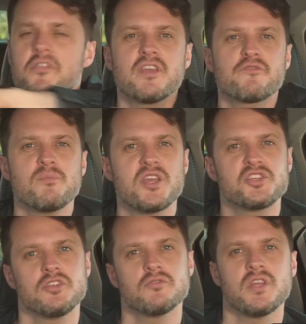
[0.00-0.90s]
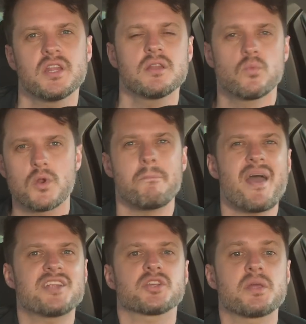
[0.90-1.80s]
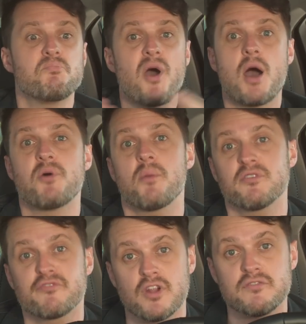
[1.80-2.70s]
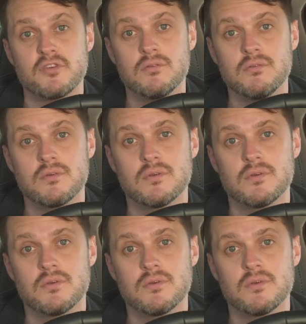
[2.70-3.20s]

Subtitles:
all the information you needed would magically pop up in front of you?